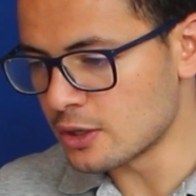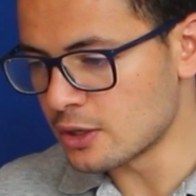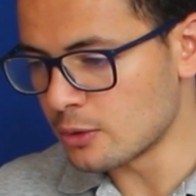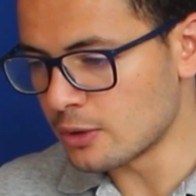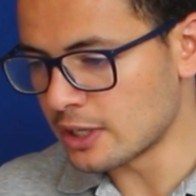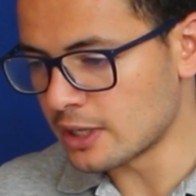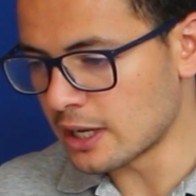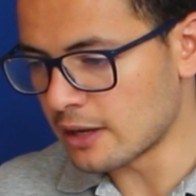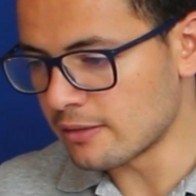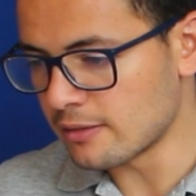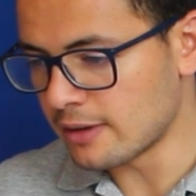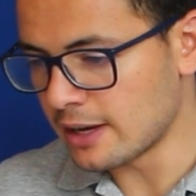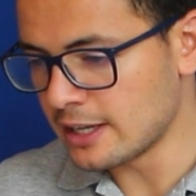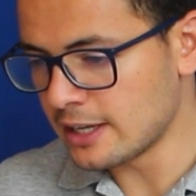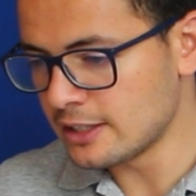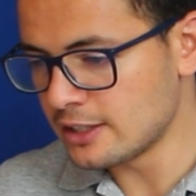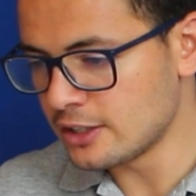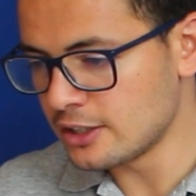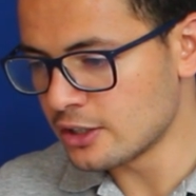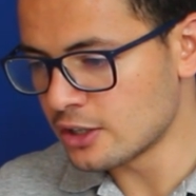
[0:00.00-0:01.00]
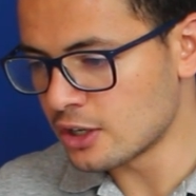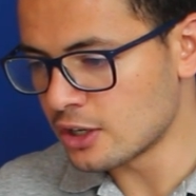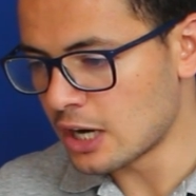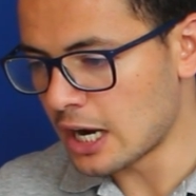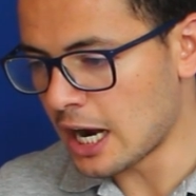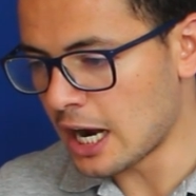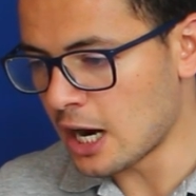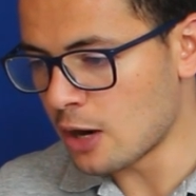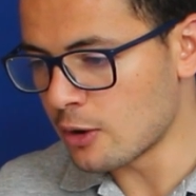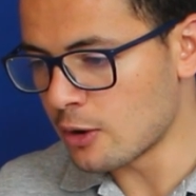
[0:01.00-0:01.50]
so we can find here
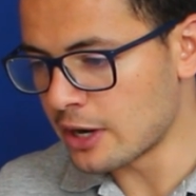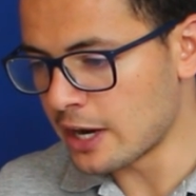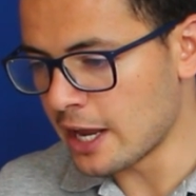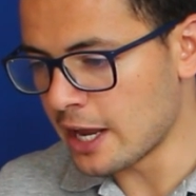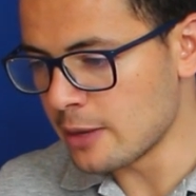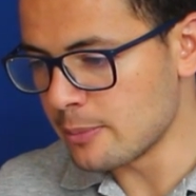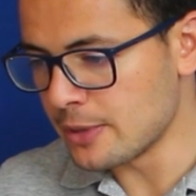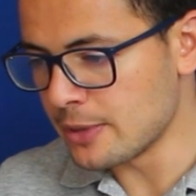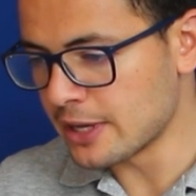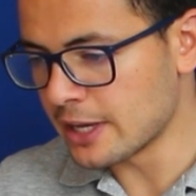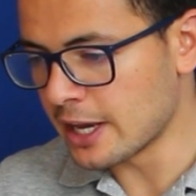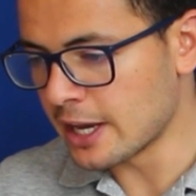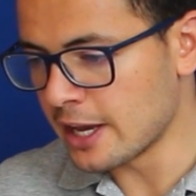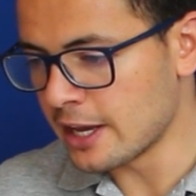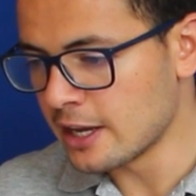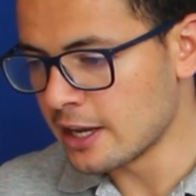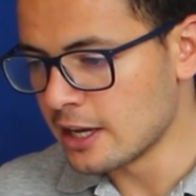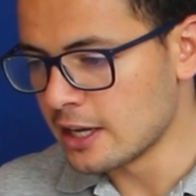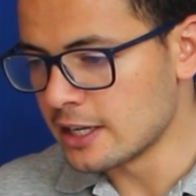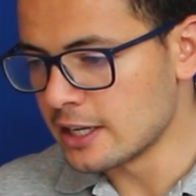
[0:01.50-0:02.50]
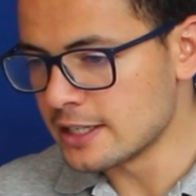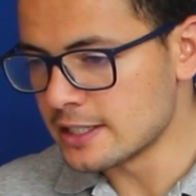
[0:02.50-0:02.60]
our APK